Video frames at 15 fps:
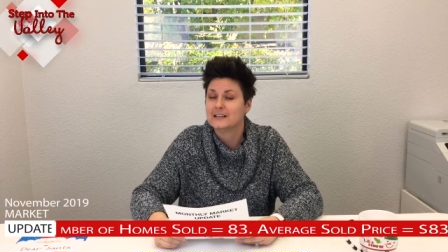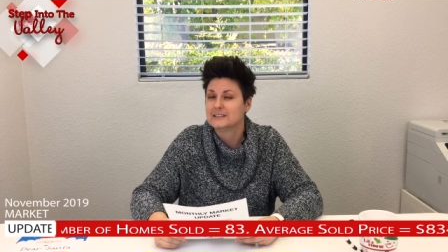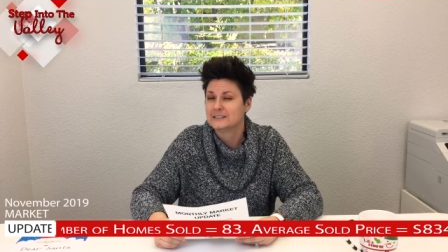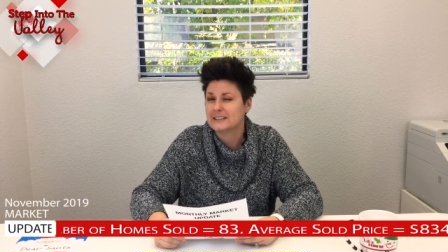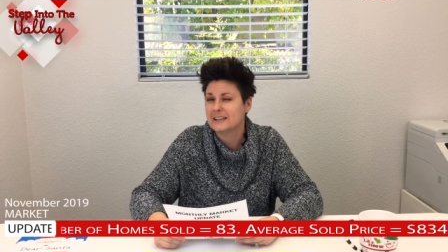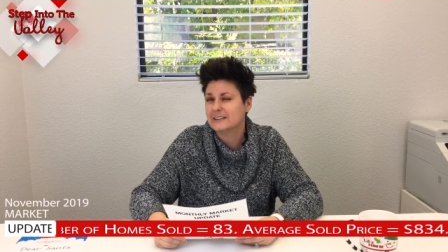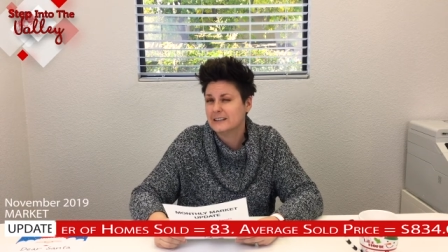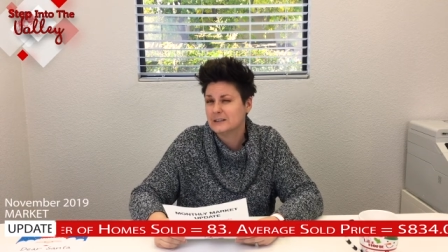
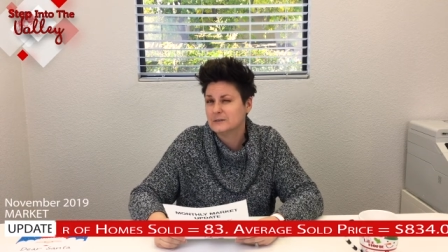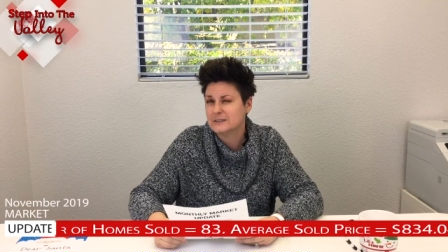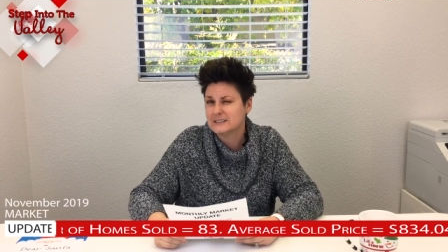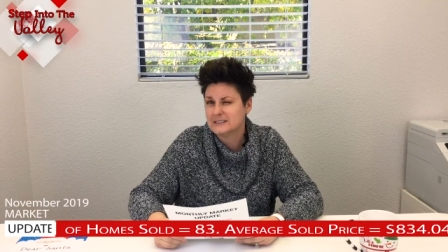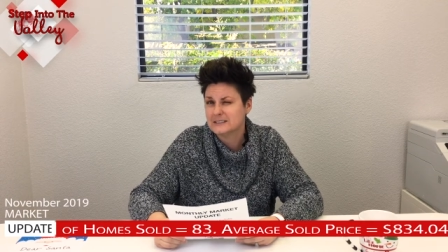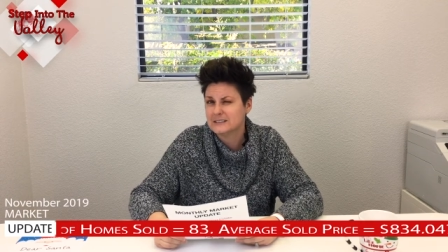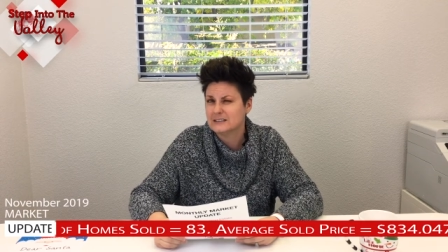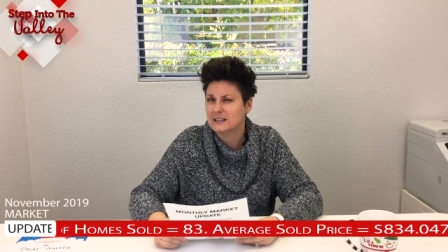So yeah, there
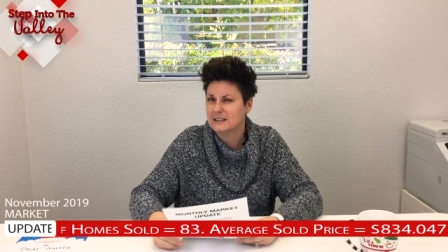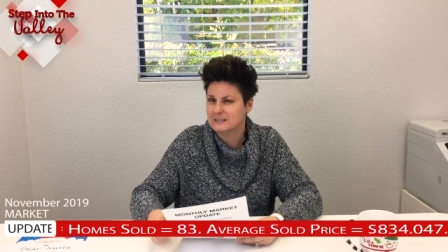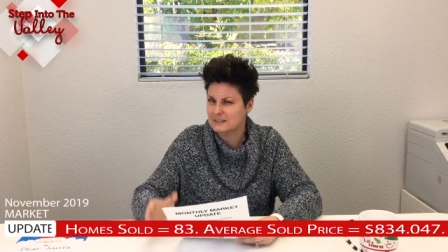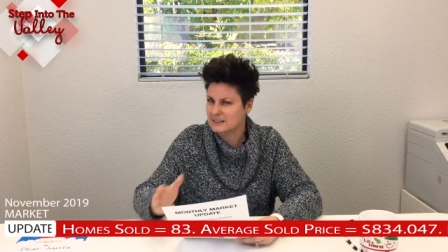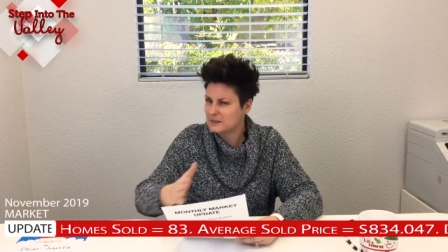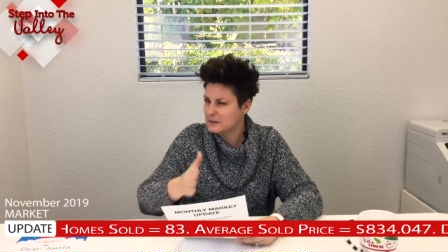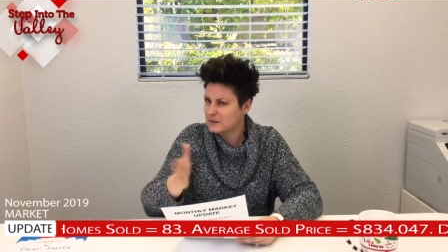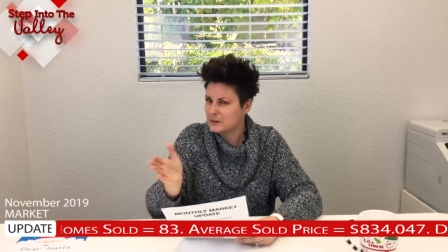was a, a,
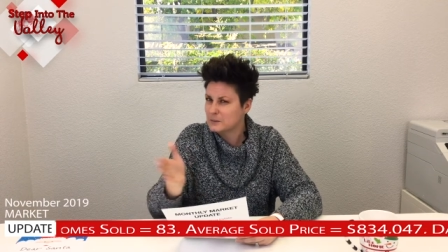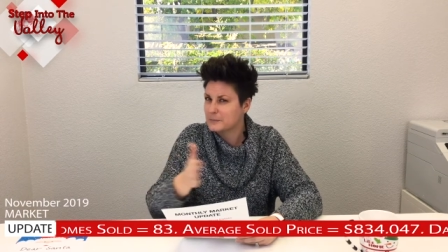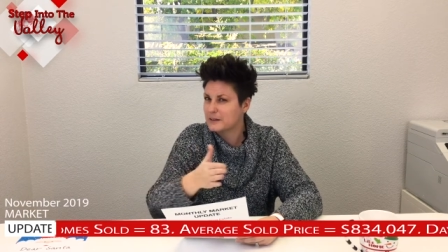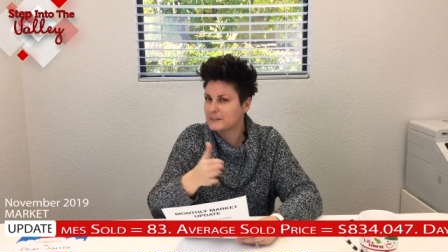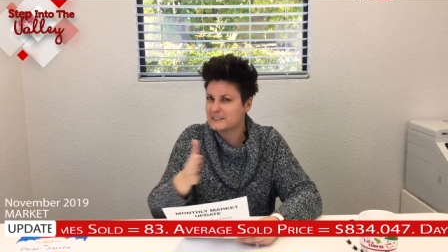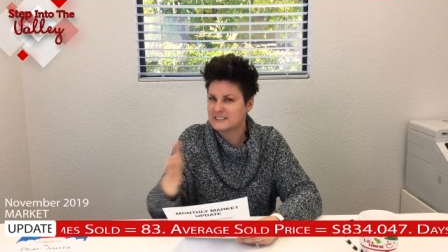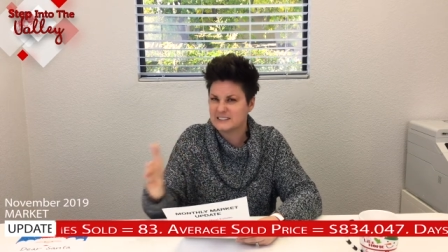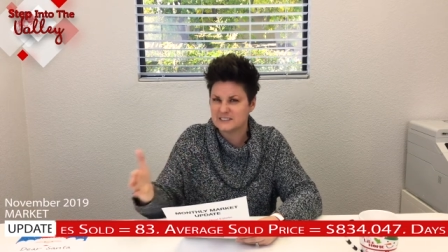a little bit
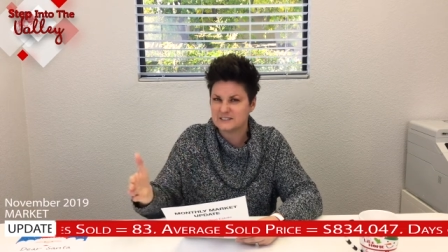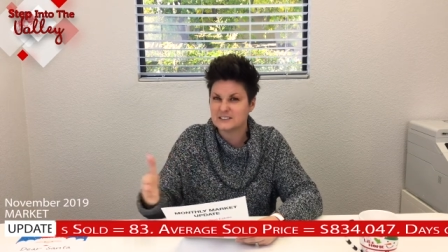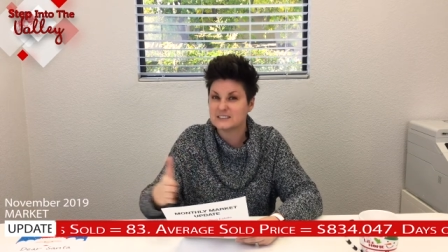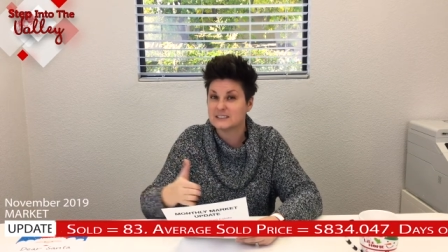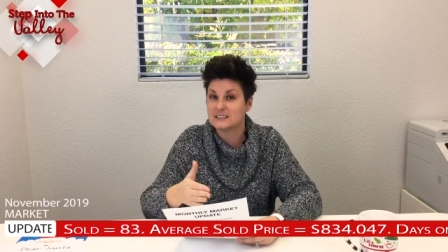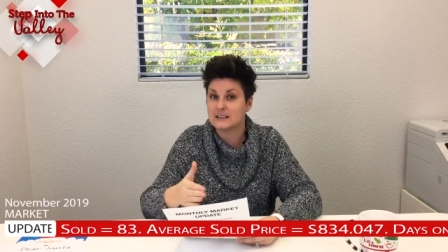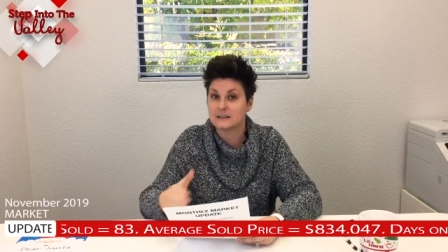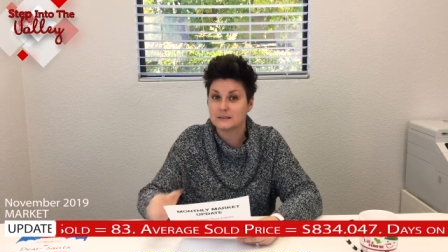of a
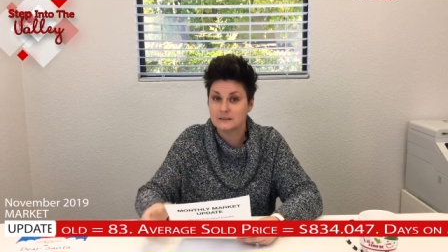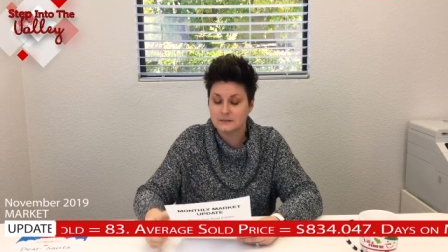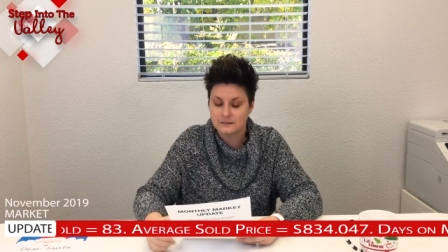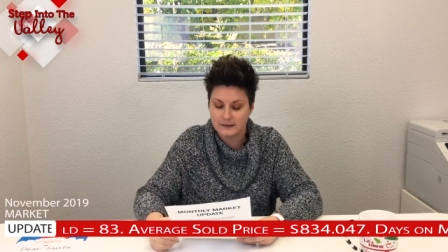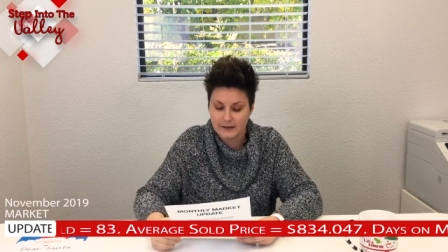difference there.